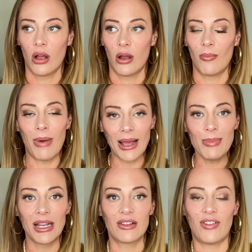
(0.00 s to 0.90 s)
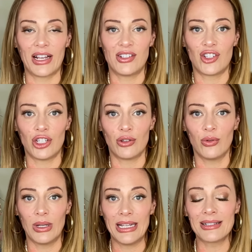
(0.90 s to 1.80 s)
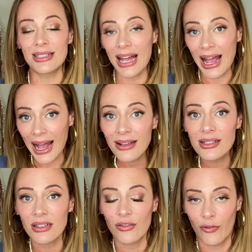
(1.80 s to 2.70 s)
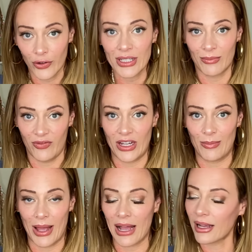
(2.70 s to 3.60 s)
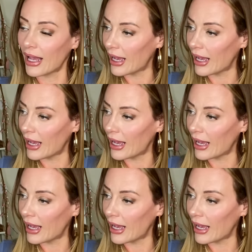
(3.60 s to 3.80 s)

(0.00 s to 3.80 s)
My big advice to you is to ask for some feedback